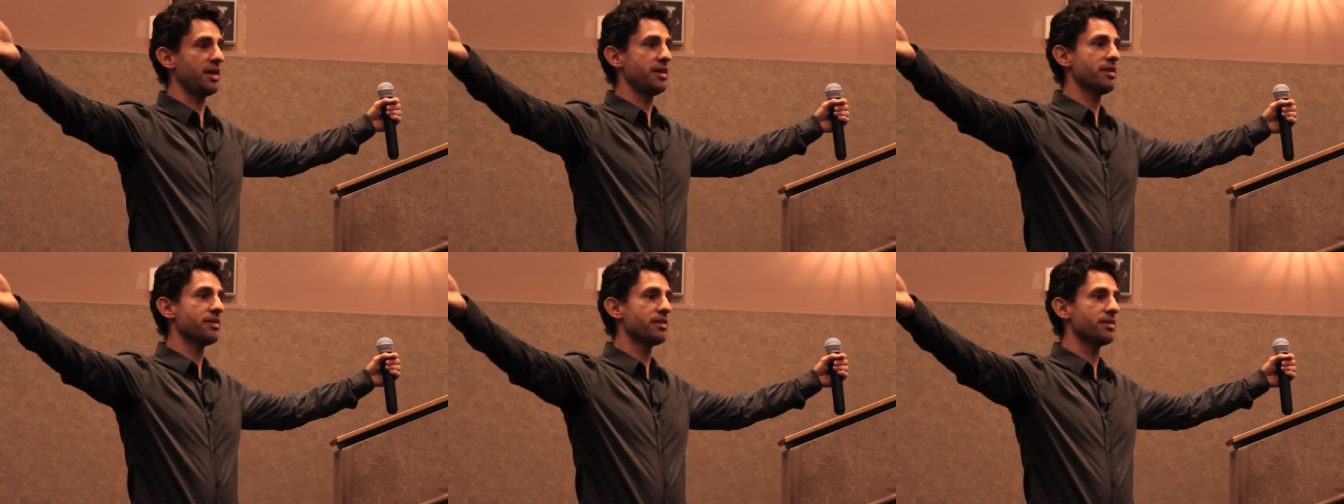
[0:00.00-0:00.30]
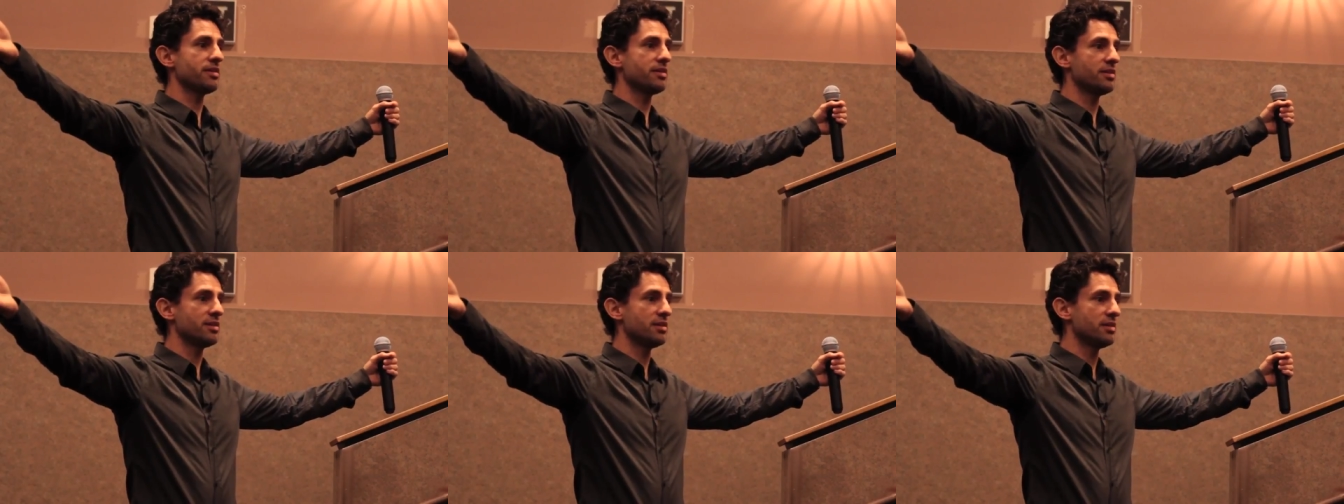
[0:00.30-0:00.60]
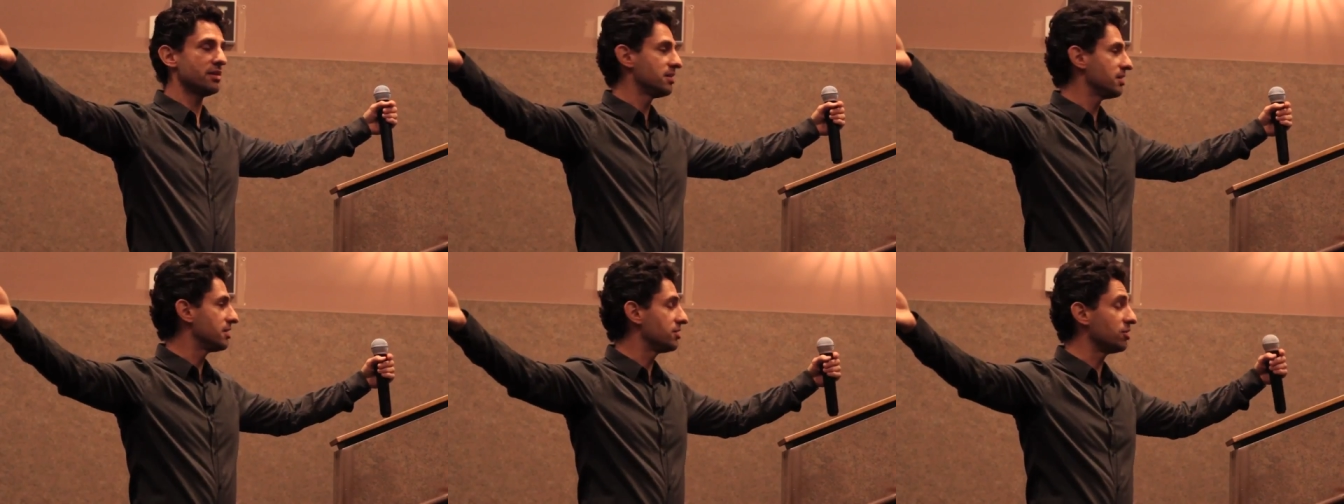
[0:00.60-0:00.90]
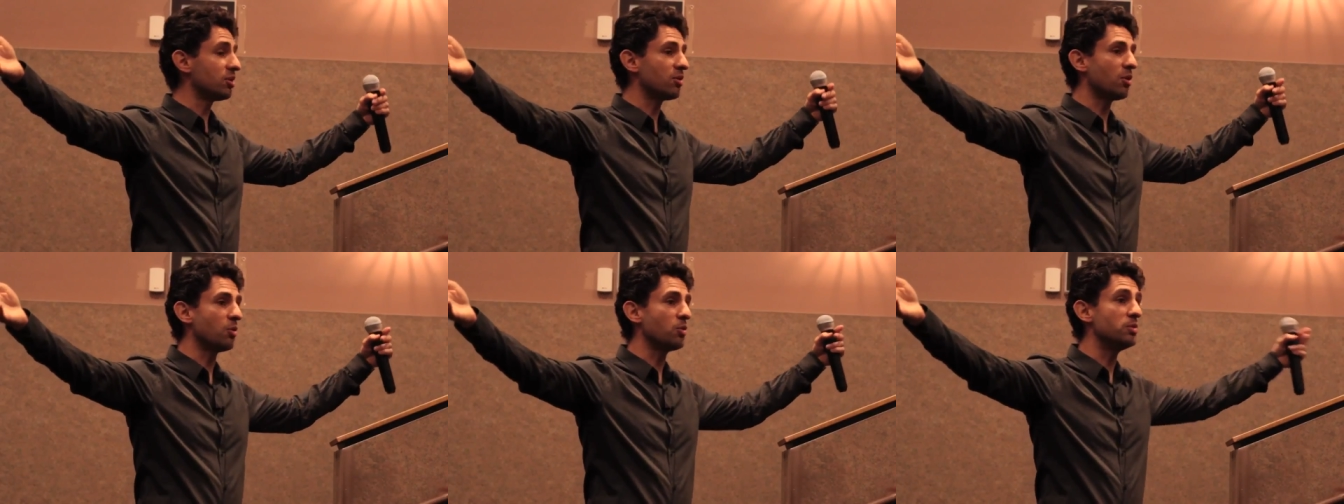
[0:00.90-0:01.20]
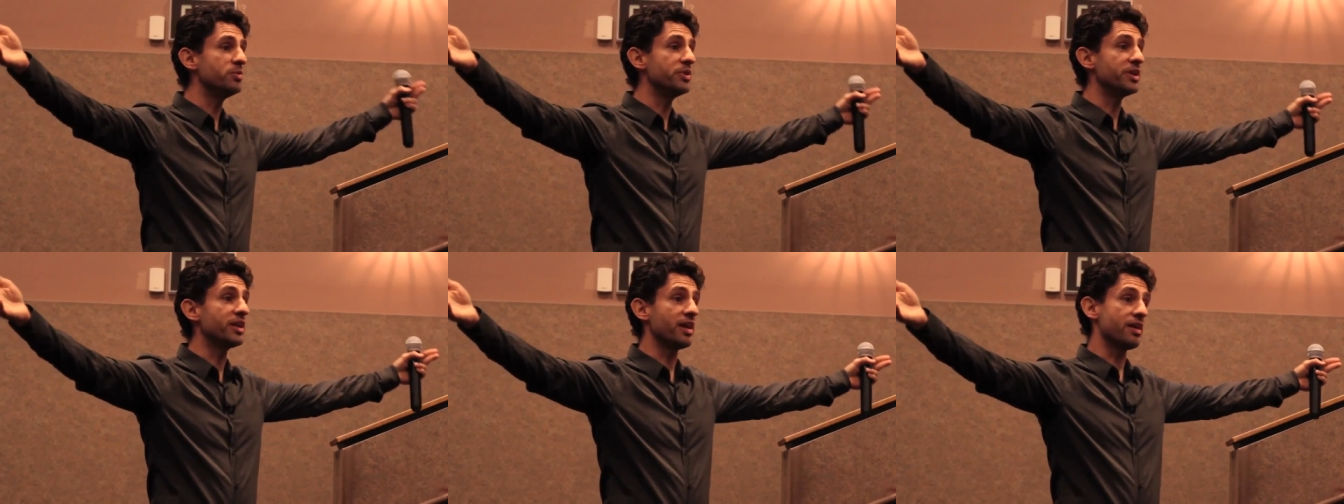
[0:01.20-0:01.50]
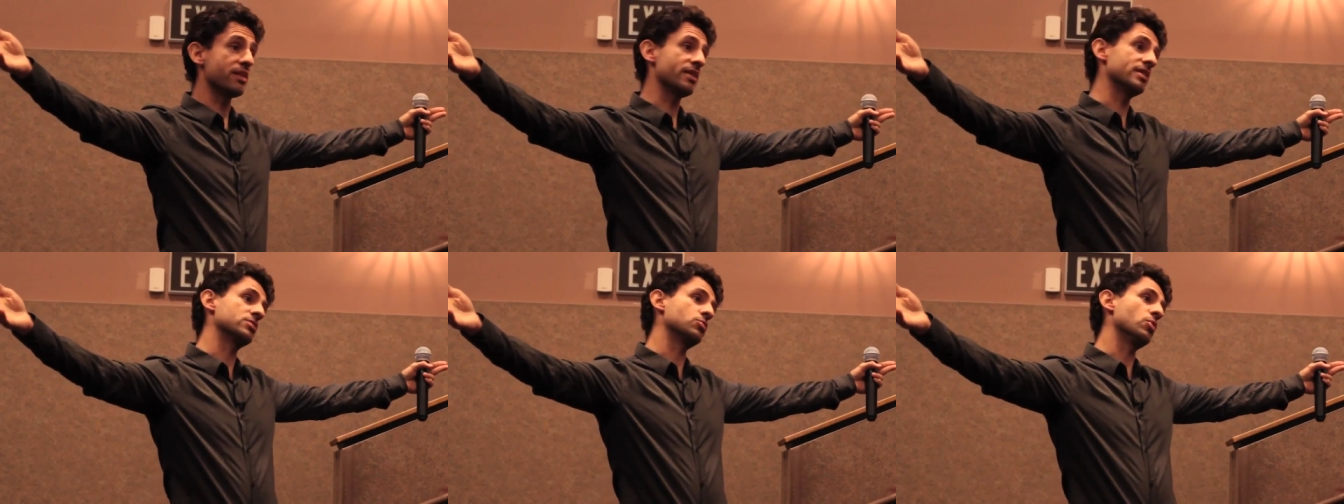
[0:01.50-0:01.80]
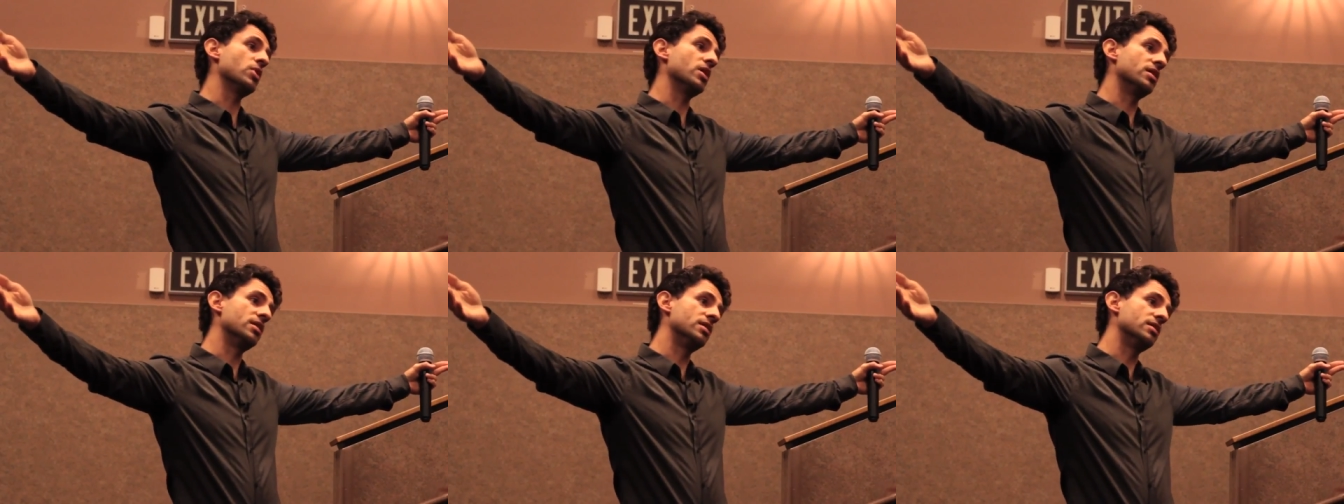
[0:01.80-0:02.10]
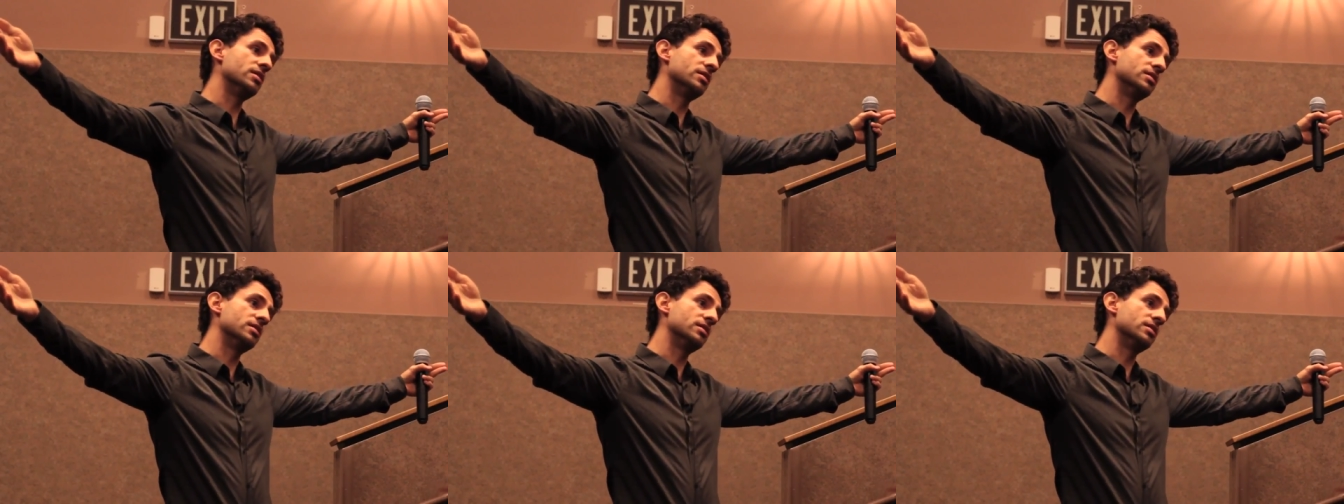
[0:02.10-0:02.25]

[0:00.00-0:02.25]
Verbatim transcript: head, the other one will be head as well.